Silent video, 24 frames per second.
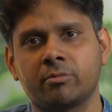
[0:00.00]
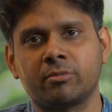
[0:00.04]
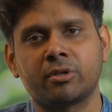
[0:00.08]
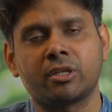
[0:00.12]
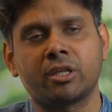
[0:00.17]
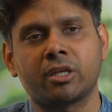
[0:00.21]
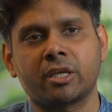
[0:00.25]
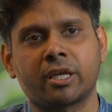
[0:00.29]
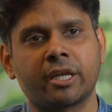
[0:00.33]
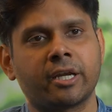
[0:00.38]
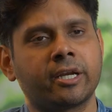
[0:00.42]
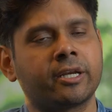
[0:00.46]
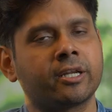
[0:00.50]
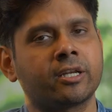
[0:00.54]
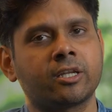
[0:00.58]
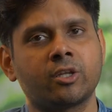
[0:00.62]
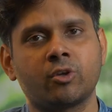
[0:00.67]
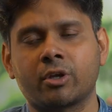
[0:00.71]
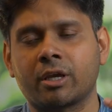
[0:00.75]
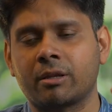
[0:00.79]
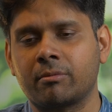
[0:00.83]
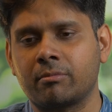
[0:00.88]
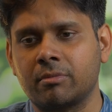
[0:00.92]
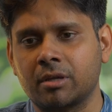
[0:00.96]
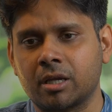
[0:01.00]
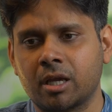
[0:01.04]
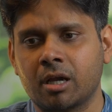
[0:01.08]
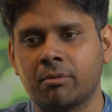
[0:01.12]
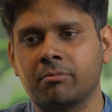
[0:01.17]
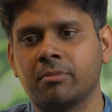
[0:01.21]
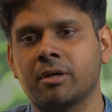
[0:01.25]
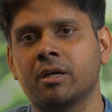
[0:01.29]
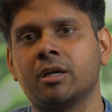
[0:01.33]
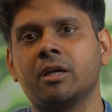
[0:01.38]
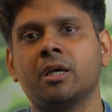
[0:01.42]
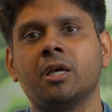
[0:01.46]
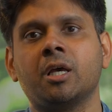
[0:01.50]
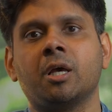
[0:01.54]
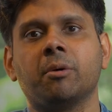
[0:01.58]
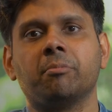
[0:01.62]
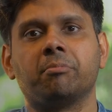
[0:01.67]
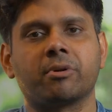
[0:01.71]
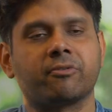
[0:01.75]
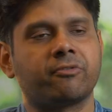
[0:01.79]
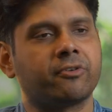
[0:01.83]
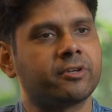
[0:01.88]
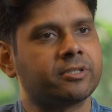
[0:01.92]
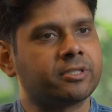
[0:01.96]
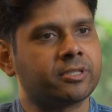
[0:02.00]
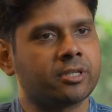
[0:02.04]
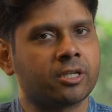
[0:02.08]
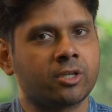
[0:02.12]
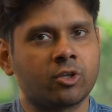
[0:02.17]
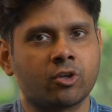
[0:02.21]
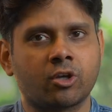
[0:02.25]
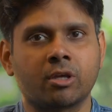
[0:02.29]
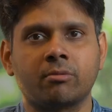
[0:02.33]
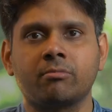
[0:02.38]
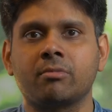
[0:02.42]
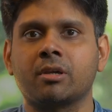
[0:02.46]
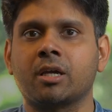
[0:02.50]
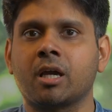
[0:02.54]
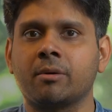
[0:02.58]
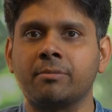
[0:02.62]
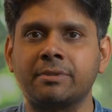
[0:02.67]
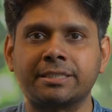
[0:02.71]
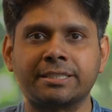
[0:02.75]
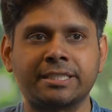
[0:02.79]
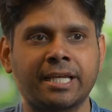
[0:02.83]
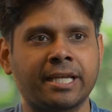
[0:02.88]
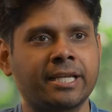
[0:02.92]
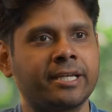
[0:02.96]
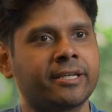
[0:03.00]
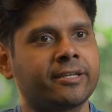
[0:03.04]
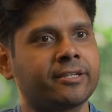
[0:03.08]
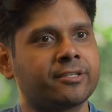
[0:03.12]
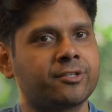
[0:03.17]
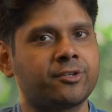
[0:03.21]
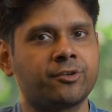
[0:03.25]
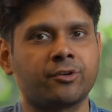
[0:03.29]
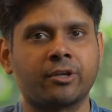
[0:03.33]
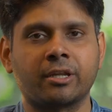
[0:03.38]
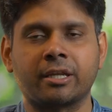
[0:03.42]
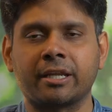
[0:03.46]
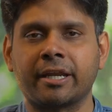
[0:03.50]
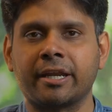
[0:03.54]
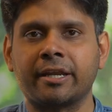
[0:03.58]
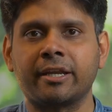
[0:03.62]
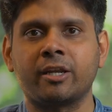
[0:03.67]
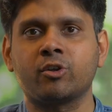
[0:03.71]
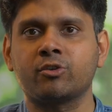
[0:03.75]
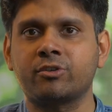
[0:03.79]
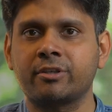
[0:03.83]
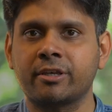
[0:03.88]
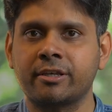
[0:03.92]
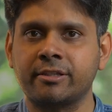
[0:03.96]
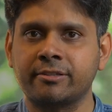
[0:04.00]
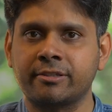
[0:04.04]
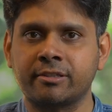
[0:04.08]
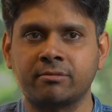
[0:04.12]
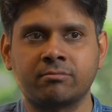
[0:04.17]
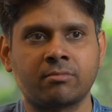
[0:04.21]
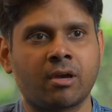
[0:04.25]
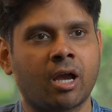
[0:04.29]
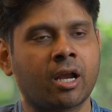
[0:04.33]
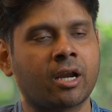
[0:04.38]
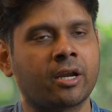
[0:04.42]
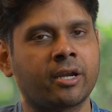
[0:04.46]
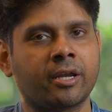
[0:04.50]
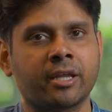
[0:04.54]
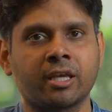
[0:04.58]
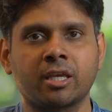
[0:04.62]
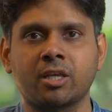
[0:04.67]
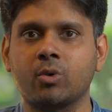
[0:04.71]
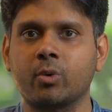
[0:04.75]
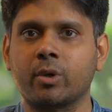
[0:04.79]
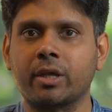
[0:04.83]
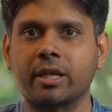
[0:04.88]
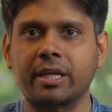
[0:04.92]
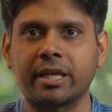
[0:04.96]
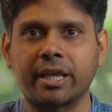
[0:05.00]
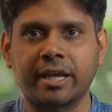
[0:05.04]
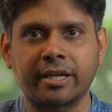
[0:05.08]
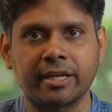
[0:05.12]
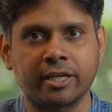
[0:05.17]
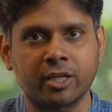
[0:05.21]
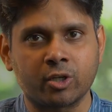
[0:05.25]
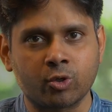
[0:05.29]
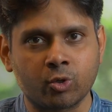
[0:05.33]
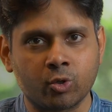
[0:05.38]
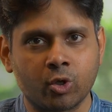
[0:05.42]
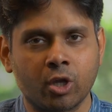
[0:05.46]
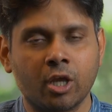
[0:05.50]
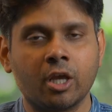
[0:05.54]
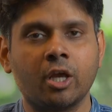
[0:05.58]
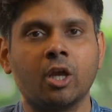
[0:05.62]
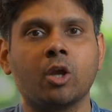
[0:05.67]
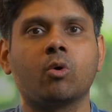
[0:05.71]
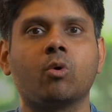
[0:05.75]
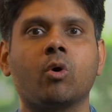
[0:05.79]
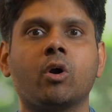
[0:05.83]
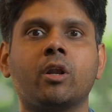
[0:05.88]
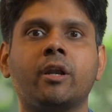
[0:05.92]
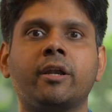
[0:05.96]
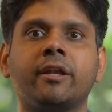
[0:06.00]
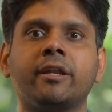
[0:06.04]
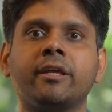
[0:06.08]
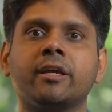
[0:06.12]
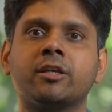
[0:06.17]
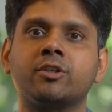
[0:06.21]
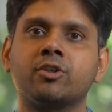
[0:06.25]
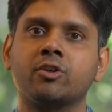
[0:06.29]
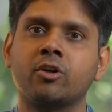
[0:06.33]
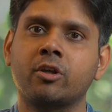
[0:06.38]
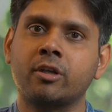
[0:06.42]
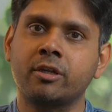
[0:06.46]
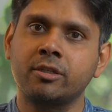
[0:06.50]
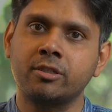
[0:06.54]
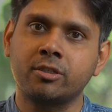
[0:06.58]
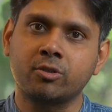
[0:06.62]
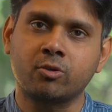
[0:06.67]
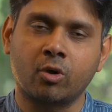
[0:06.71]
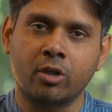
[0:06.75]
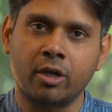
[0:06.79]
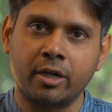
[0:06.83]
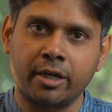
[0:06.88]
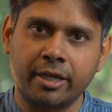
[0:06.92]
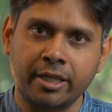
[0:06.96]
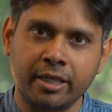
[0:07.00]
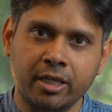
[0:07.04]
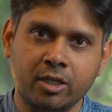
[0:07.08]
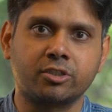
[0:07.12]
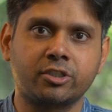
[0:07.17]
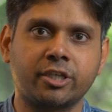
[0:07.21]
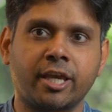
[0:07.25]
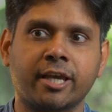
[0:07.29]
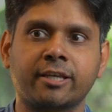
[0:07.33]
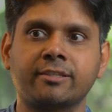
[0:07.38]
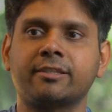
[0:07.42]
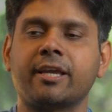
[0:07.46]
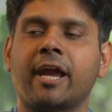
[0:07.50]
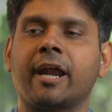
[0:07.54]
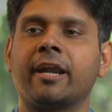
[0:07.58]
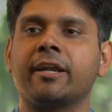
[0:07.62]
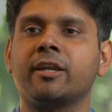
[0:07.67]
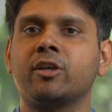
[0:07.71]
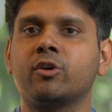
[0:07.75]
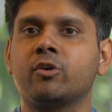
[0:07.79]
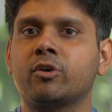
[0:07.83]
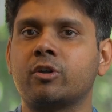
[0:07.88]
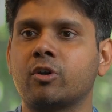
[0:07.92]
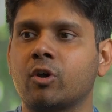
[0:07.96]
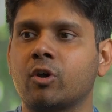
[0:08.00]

communicator, you can become a professor, you can become a scientist, you can get into sales and marketing, you can get into quality assurance, quality checks, and you